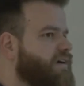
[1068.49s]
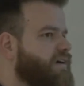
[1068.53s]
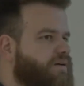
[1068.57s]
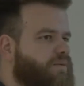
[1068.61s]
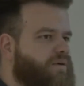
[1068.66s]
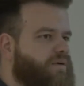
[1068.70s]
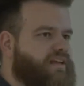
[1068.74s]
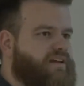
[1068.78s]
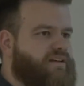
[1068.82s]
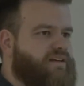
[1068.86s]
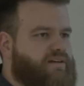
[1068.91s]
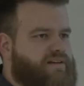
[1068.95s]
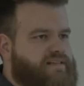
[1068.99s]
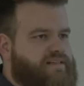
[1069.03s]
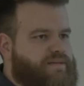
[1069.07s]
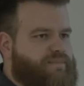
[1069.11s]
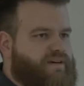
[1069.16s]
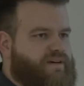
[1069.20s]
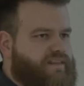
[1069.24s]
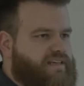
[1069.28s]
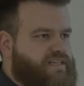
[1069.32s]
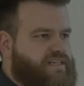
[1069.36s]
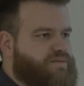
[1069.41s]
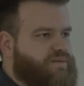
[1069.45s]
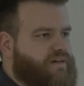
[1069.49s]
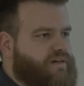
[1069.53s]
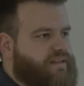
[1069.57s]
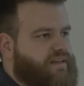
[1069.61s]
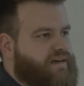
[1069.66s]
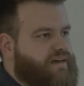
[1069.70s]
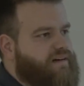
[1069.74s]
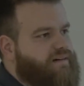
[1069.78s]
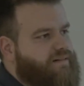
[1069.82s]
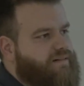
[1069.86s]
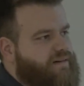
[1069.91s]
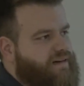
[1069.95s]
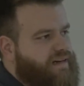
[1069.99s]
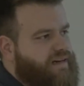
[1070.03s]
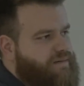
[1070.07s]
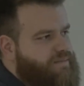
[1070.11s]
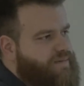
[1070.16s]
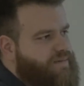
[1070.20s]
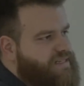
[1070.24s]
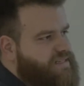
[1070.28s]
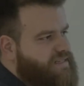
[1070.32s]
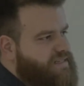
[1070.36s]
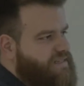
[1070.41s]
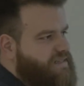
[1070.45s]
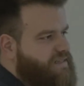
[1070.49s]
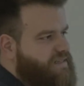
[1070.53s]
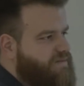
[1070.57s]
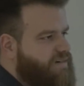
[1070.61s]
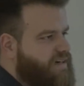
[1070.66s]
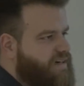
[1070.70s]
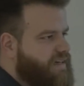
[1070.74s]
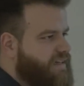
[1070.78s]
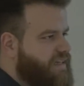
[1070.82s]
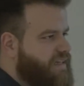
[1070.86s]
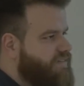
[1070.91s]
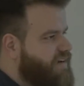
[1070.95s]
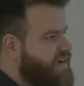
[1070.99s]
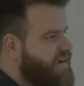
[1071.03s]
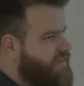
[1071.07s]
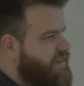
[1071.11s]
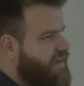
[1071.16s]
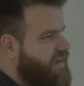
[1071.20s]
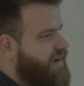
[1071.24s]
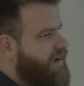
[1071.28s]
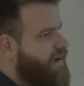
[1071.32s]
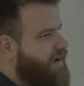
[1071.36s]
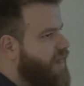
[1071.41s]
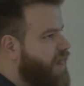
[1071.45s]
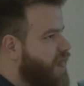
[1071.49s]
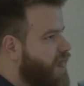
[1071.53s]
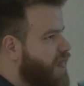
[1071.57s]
What do you notice about this one, though? What did I miss? What did I leave out there?